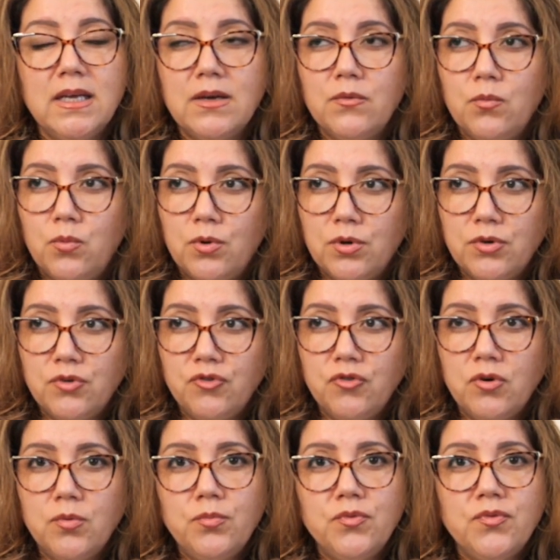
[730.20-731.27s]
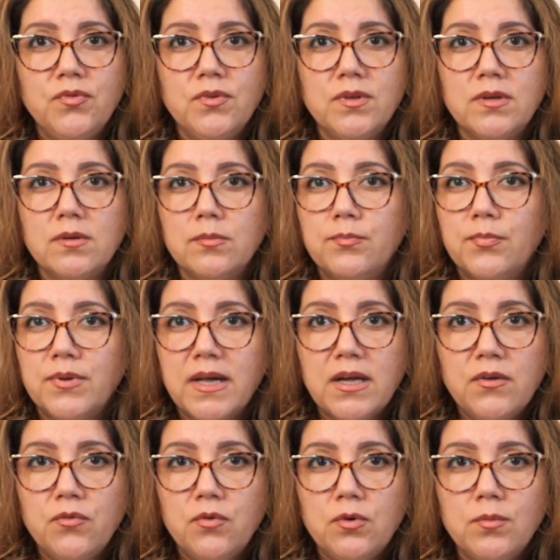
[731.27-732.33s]
workshops,
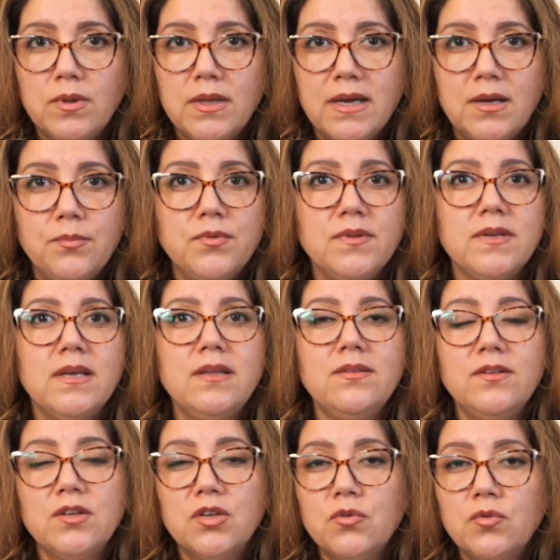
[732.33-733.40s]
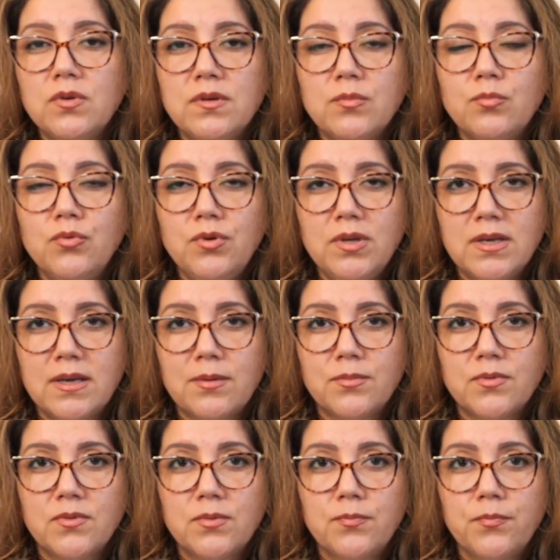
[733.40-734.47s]
platform labs, and security
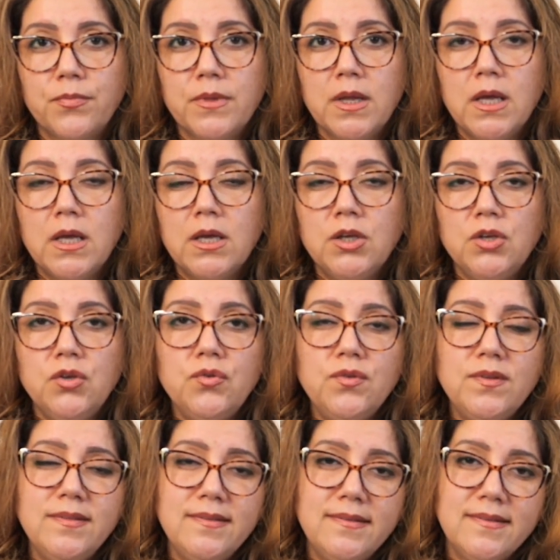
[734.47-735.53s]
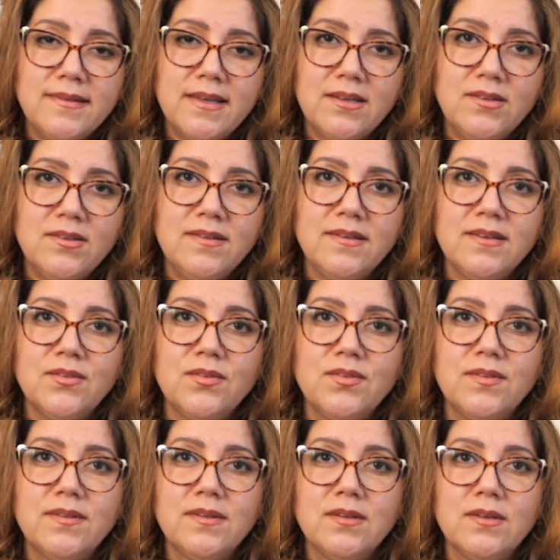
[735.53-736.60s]
bootcamps. Use
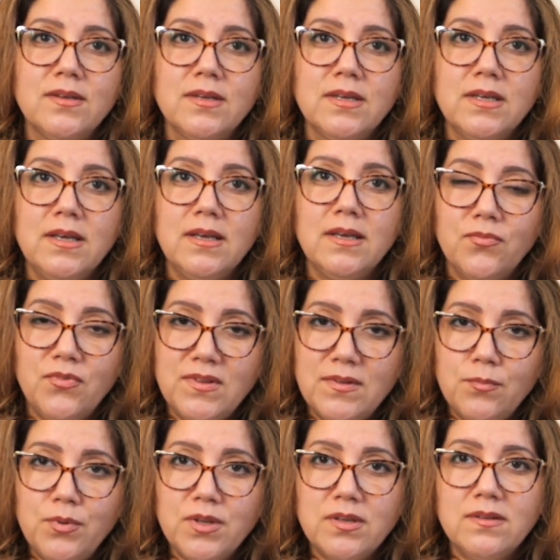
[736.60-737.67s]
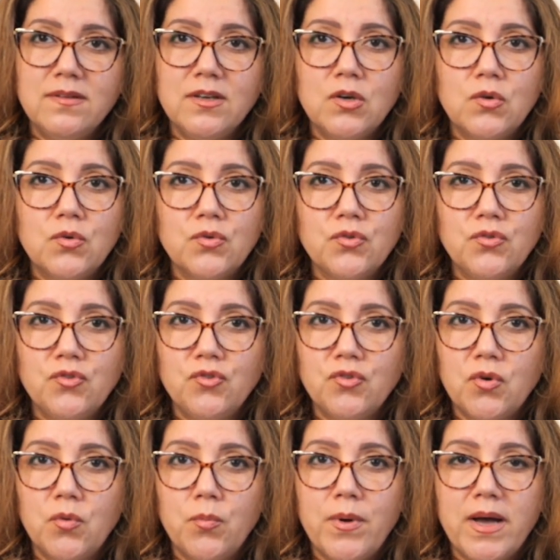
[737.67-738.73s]
incentives, visibility, cost
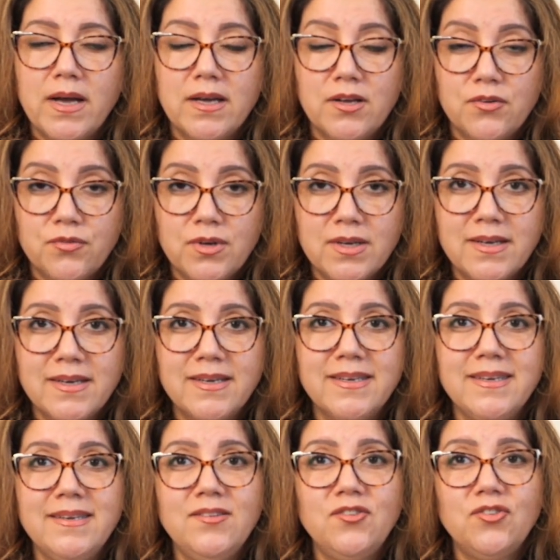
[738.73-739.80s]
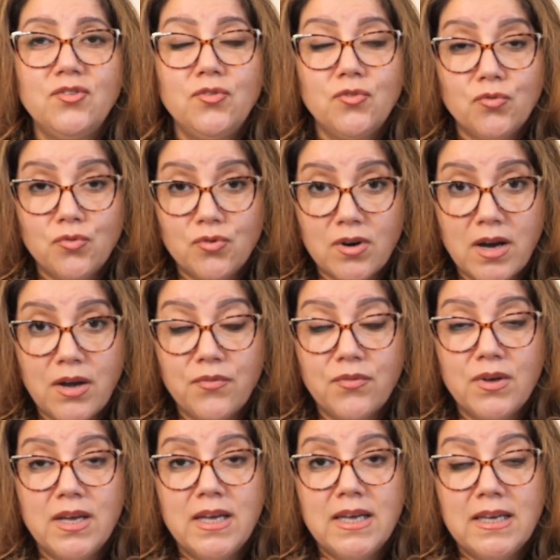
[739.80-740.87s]
showback, and recognition to drive
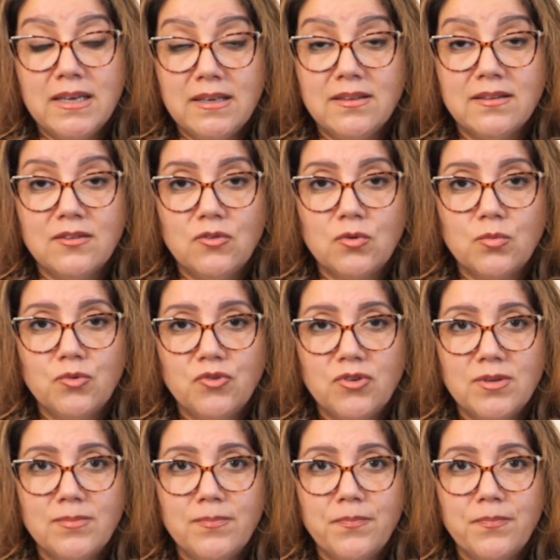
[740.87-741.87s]
its adoption.